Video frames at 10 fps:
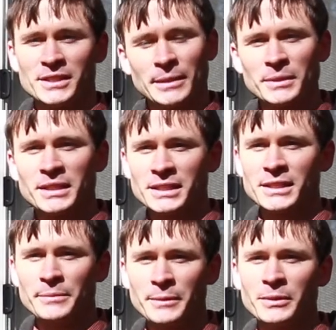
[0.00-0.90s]
is something that
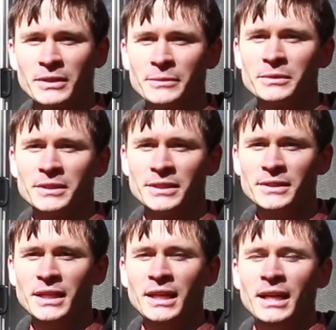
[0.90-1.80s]
some people are able to
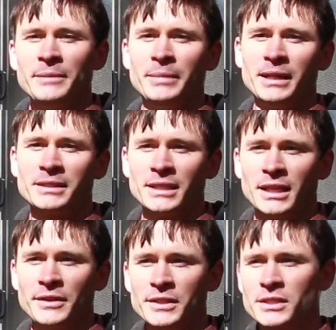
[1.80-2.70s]
do. But
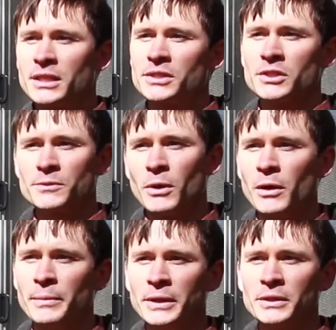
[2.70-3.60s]
uh, this is such a
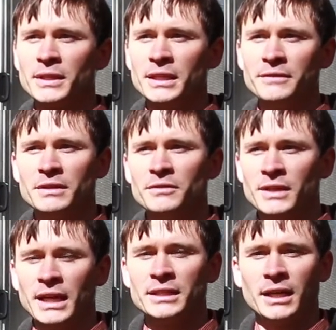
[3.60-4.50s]
small build that even if
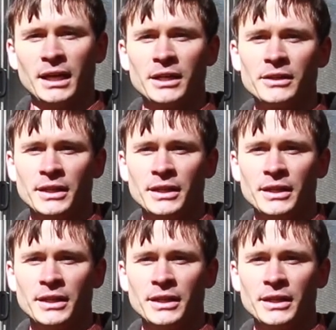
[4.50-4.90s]
you had to hire